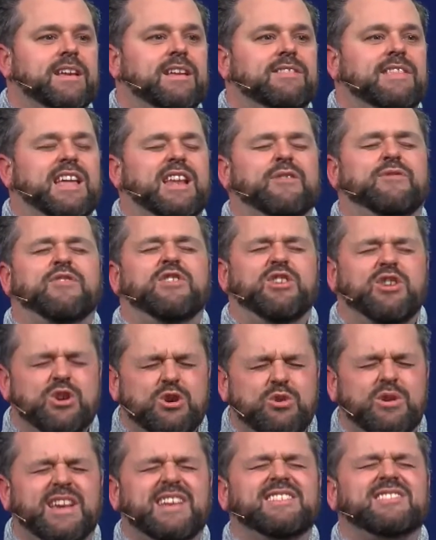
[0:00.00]
That if
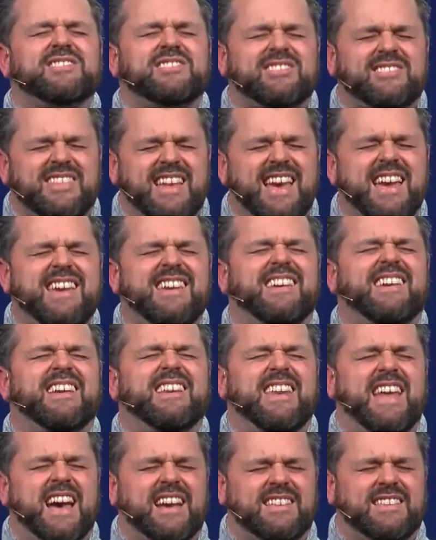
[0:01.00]
you can stay
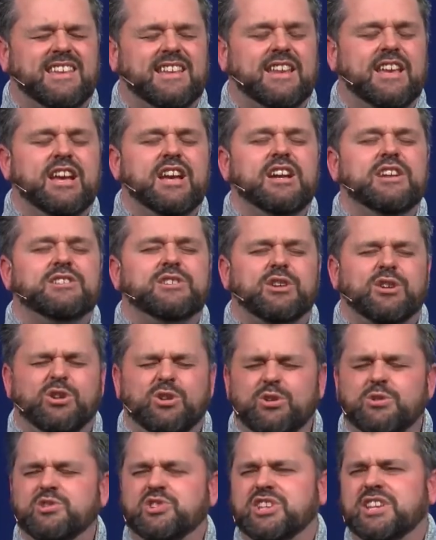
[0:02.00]
connected to
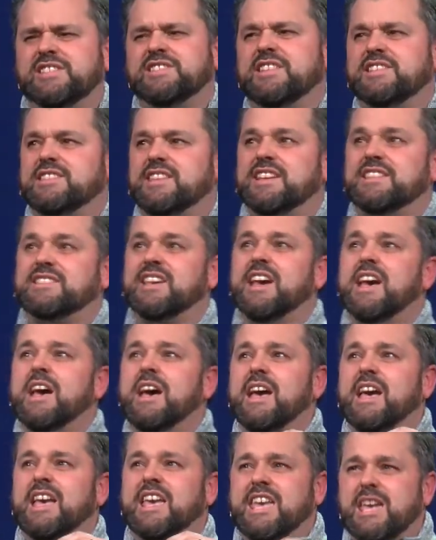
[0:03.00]
who Jesus is,
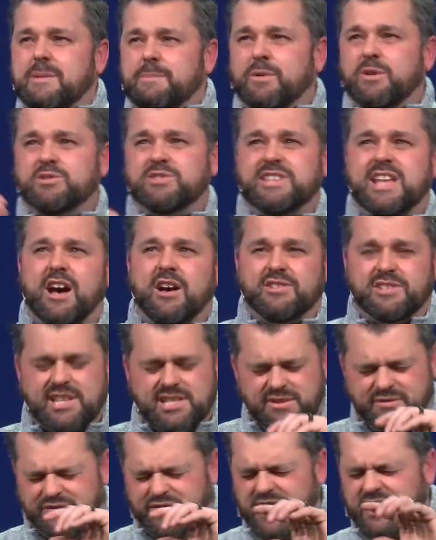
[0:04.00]
Hebrews tells
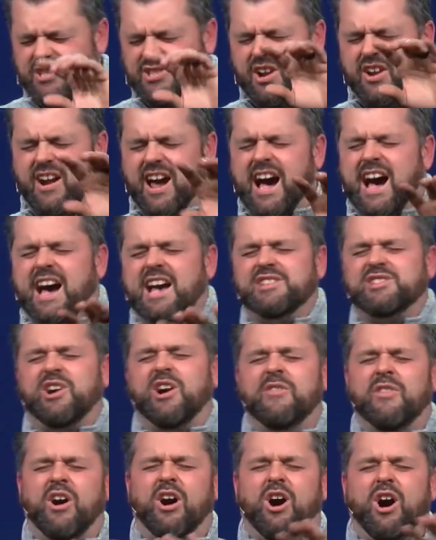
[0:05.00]
us, fix our eyes
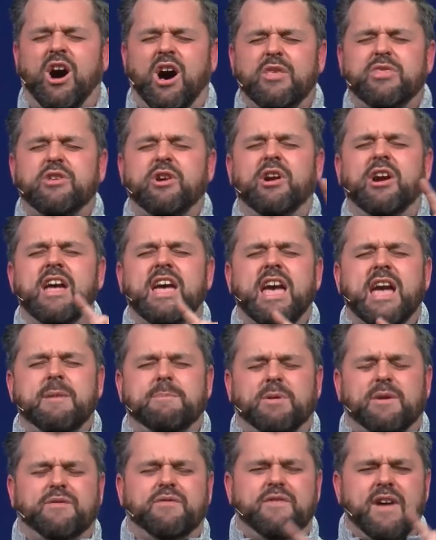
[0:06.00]
on the author
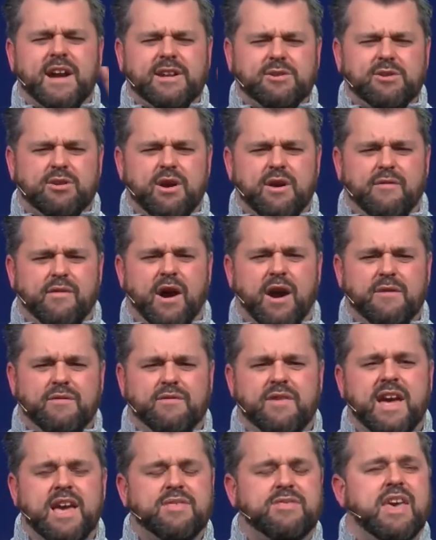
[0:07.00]
and perfecter of our
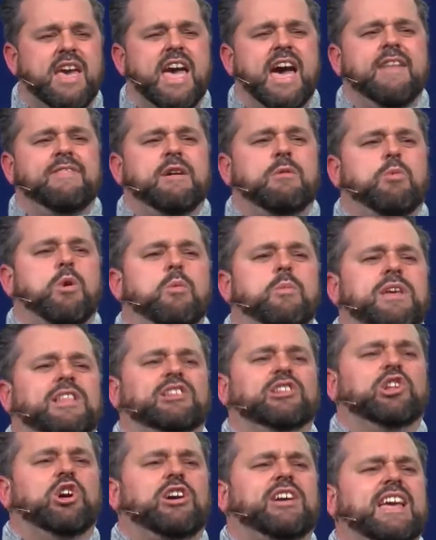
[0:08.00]
faith, and that when we
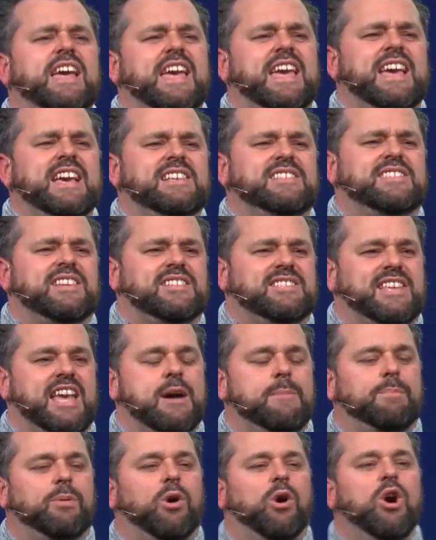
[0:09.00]
look at his
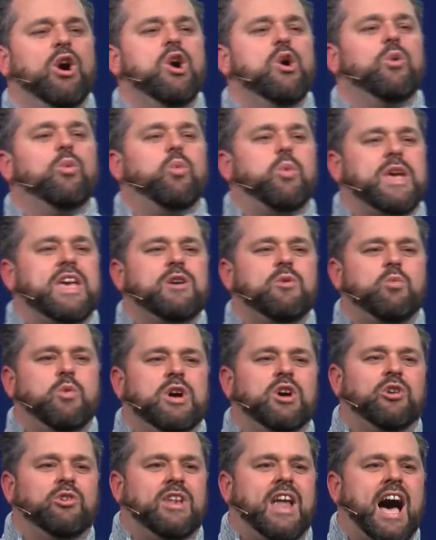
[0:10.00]
example, we
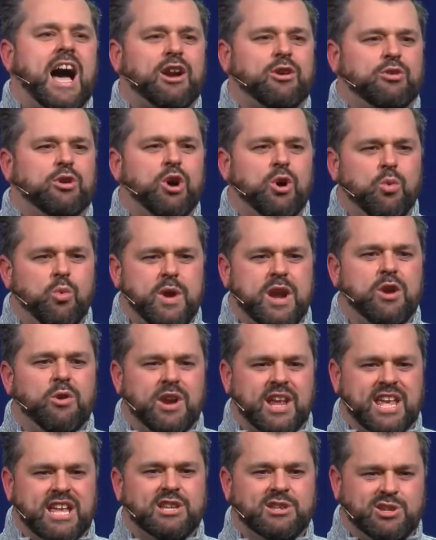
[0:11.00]
will not grow
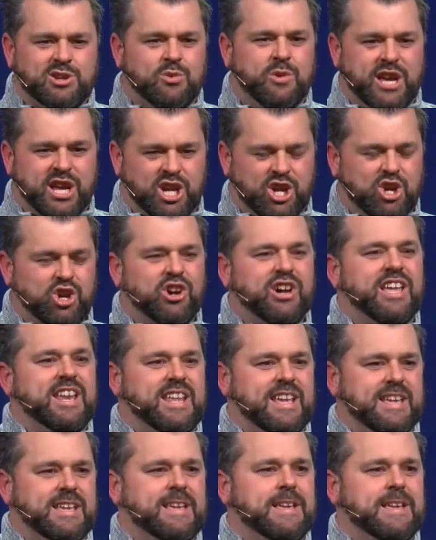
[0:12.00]
weary in doing good.